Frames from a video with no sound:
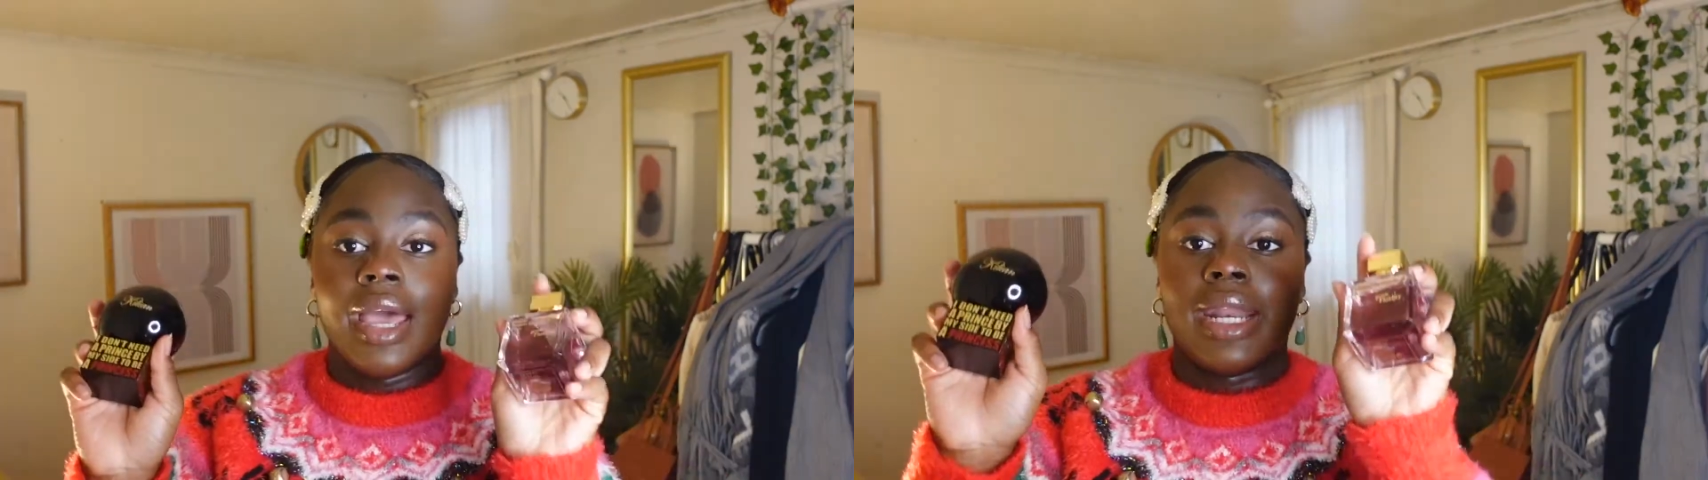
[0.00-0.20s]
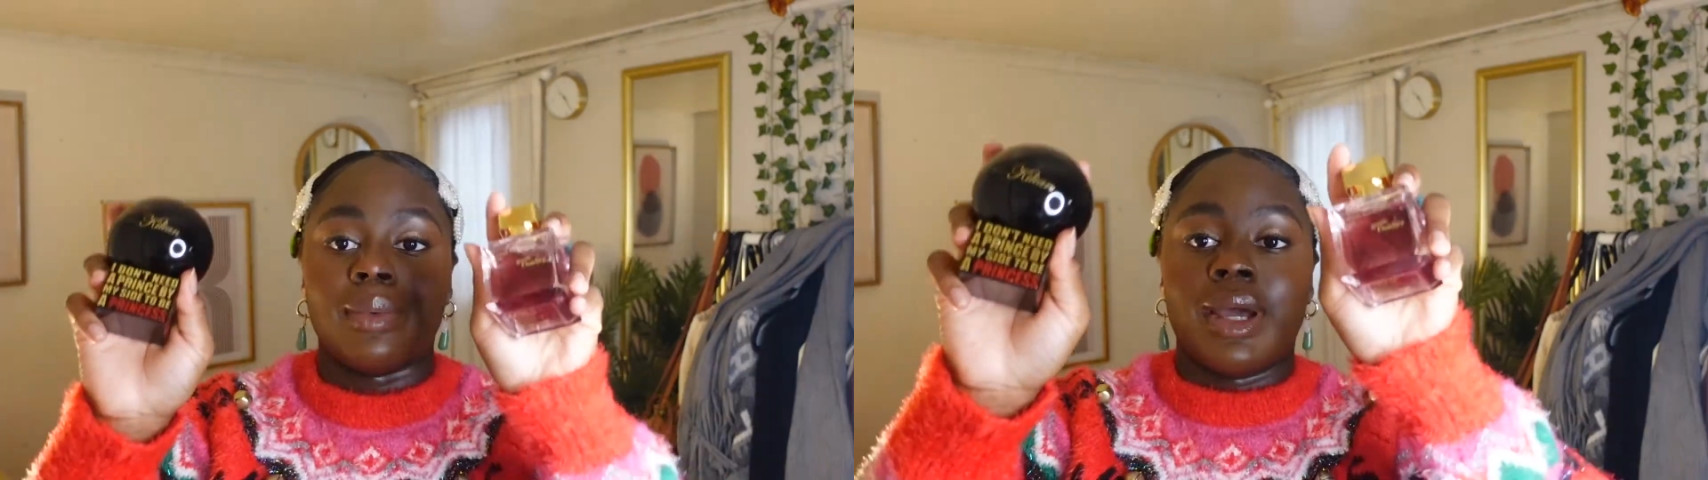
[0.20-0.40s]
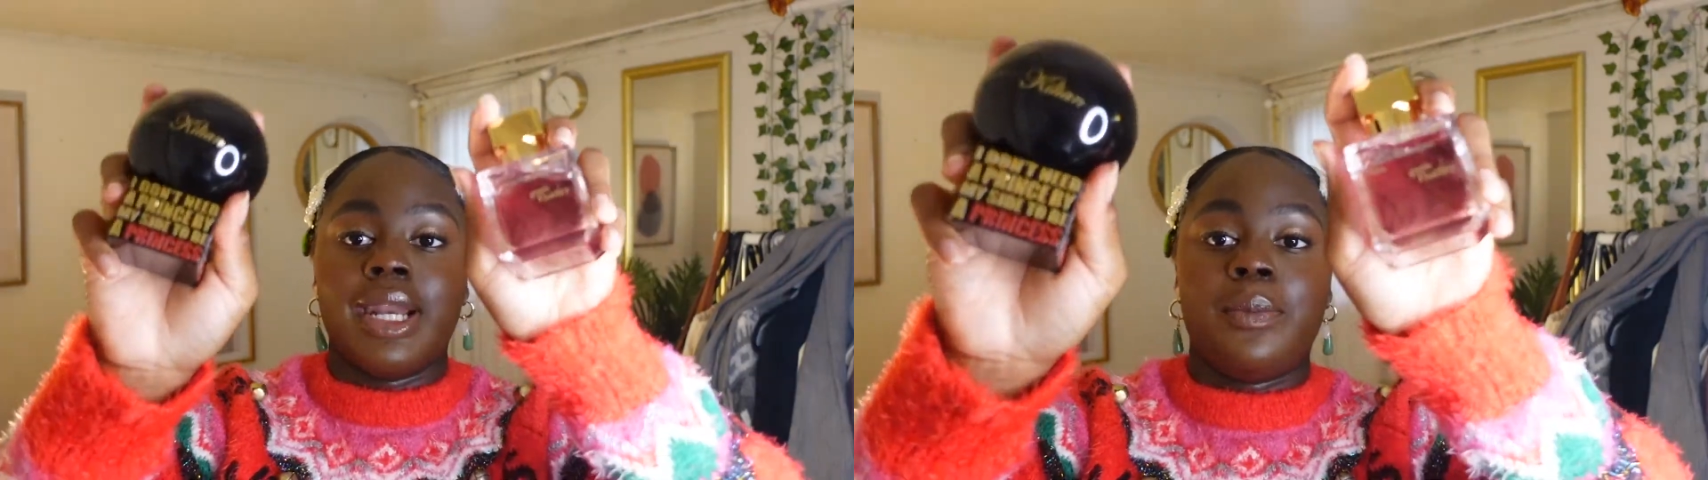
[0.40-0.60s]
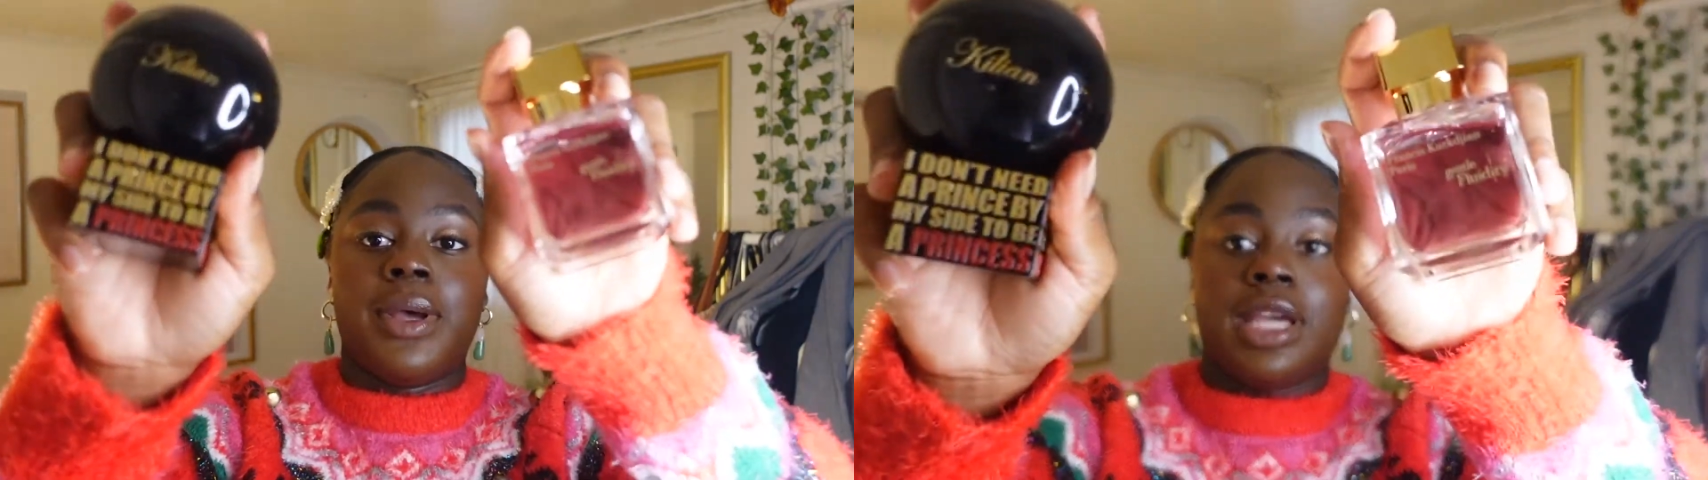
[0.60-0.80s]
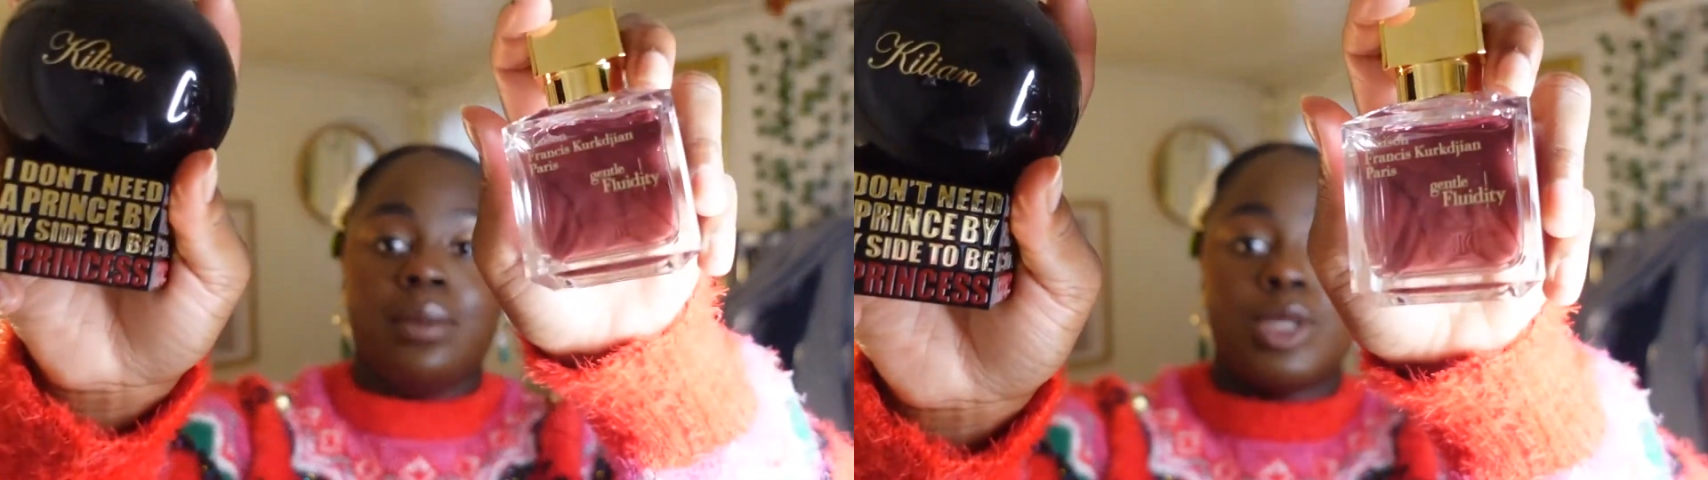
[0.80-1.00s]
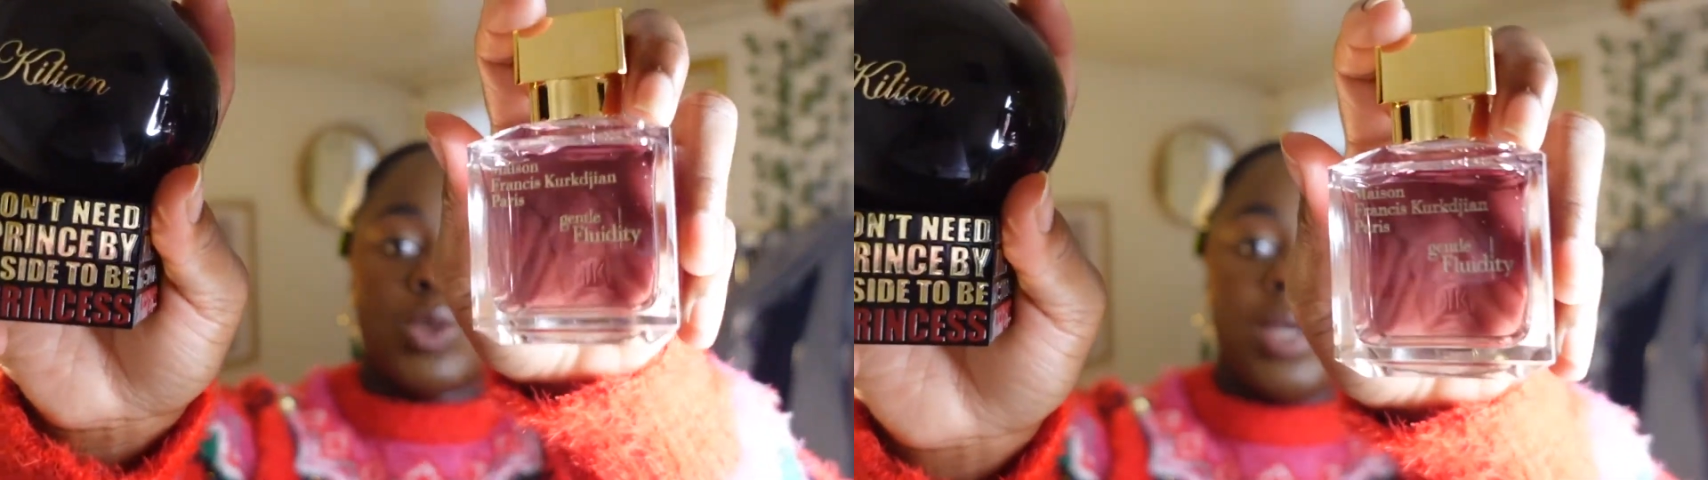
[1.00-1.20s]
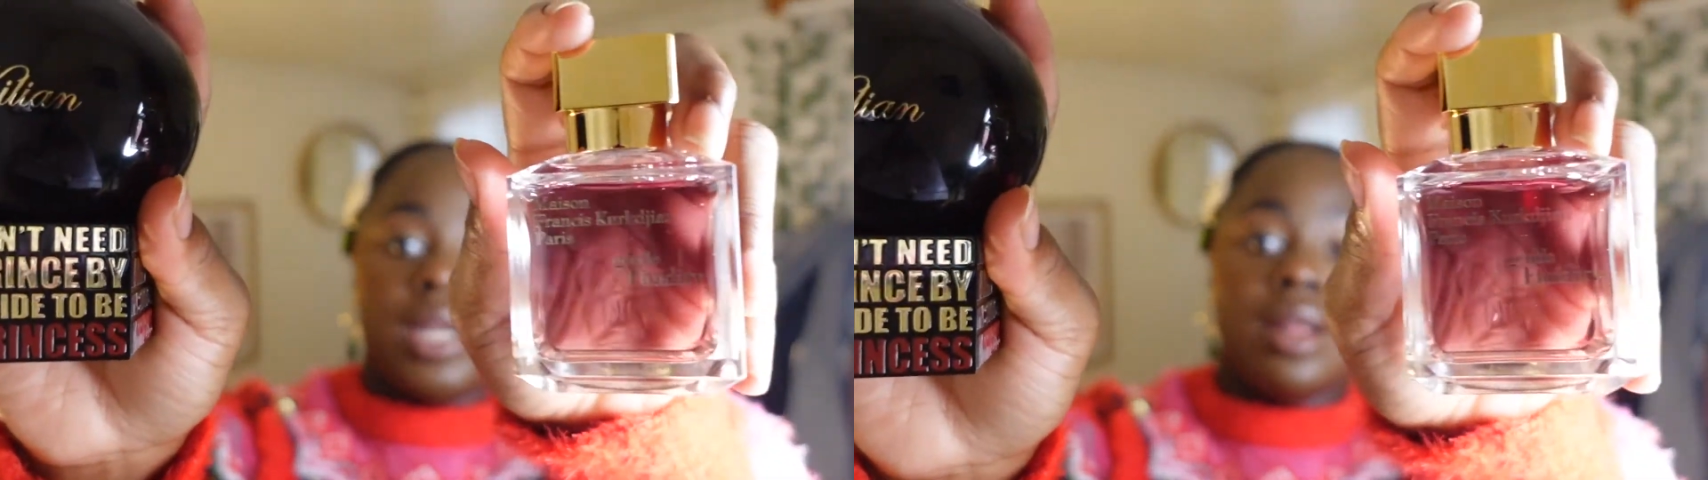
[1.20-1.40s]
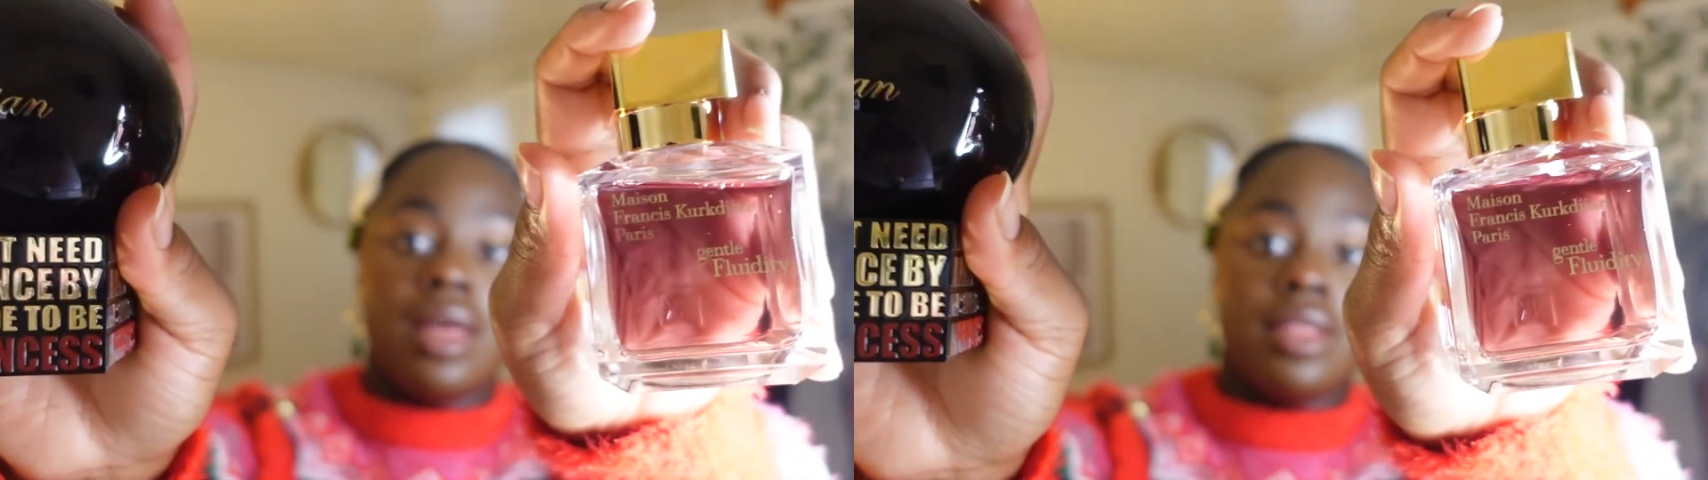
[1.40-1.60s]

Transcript: And I'm kind of picking between